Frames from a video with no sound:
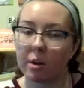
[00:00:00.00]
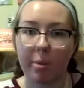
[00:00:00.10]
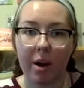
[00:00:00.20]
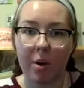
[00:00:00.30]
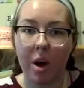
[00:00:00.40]

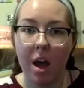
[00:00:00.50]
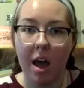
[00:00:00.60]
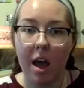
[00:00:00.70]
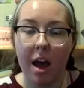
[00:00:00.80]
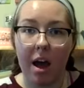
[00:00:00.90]
about
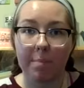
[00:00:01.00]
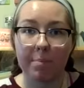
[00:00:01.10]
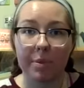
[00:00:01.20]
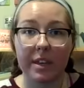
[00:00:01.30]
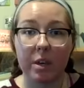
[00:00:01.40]

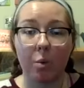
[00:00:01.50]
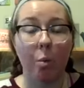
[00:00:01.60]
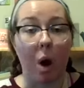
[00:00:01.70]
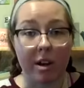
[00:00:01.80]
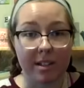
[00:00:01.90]
the
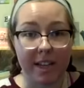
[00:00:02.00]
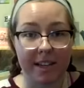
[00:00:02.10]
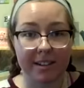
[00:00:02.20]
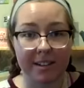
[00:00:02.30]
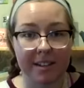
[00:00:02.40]
water
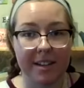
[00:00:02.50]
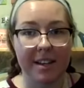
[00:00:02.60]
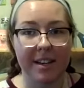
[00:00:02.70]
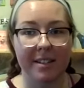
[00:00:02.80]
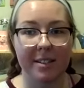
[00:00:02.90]
cycle.
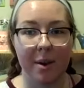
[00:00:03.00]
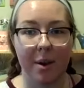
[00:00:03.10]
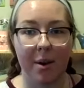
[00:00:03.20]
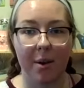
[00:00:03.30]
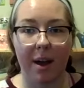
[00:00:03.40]

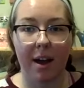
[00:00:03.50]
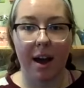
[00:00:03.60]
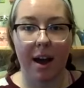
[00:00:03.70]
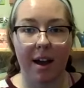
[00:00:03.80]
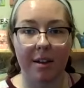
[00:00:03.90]
So
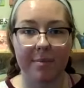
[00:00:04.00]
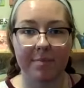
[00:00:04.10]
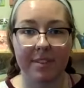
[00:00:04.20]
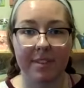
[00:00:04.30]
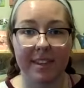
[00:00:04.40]

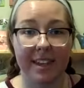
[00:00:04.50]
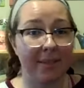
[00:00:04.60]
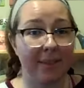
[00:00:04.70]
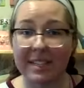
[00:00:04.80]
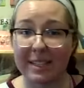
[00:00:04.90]
can't
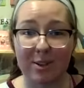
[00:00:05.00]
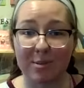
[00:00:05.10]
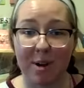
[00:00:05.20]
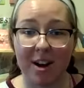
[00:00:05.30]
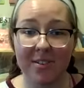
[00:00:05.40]
wait to see you
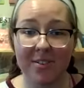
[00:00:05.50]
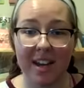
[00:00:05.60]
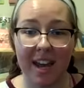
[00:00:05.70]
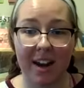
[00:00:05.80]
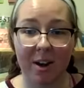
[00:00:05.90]
tomorrow,
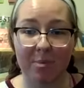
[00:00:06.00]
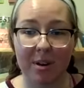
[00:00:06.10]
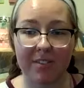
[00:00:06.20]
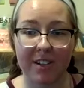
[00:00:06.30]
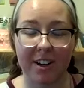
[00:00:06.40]
and I hope
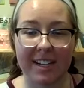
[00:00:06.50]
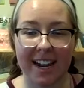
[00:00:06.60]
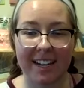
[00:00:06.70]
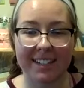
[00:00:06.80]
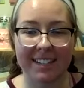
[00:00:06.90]
you're having a great
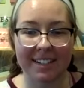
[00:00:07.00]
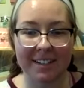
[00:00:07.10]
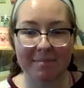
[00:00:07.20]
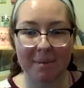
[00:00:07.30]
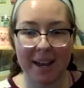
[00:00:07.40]
day.
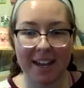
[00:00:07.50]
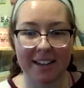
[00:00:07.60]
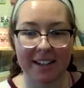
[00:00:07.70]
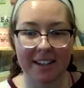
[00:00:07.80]
Bye-bye.